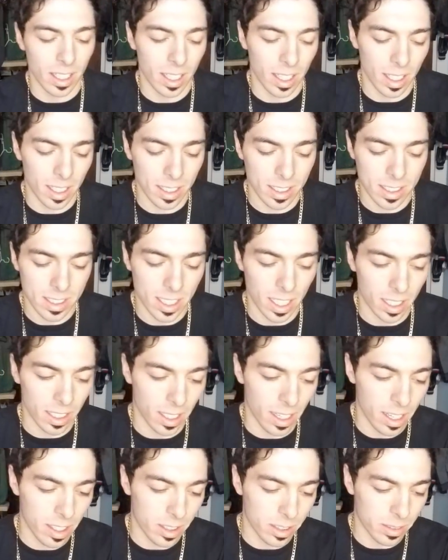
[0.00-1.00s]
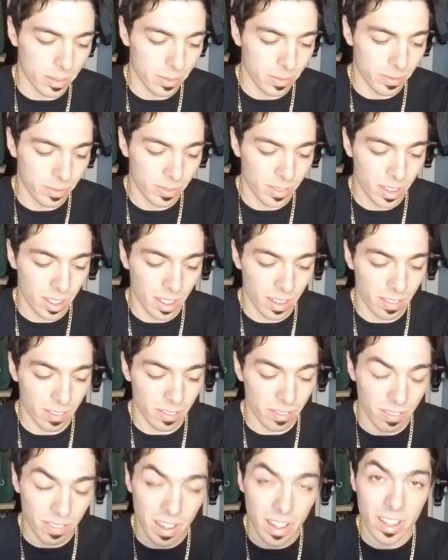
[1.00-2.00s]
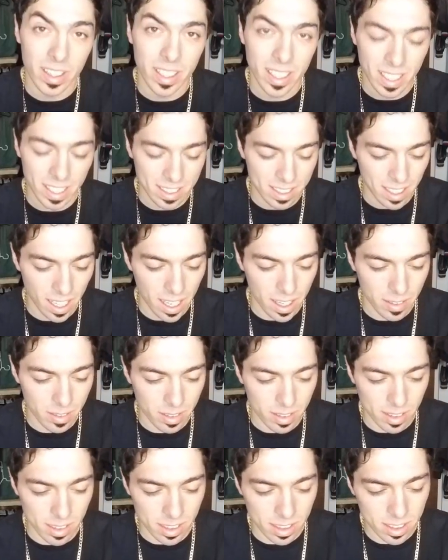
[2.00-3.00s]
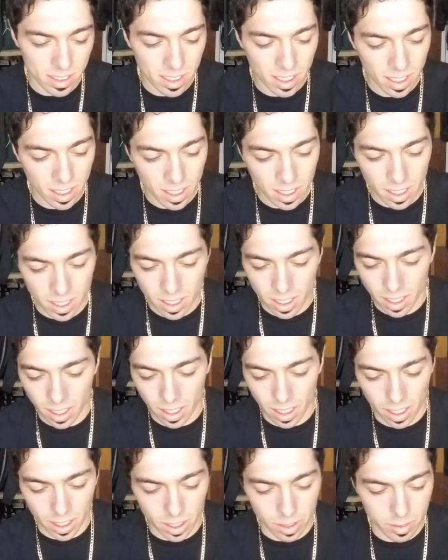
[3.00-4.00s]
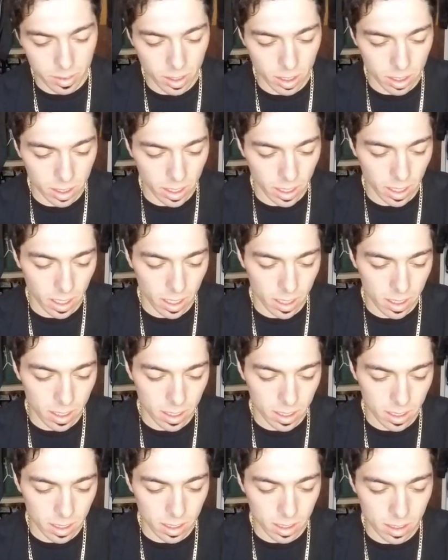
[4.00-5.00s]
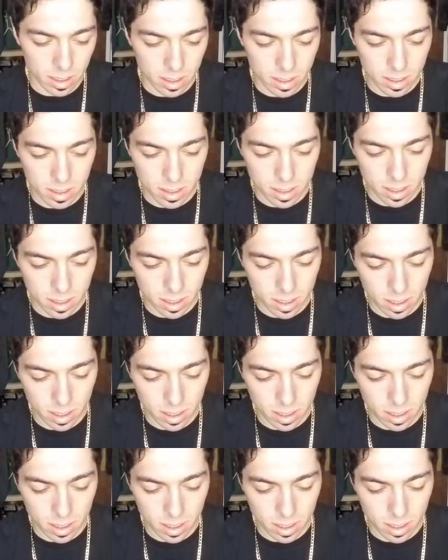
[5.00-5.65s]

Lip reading: and check it out. Very excited for this. And if y'all care, it's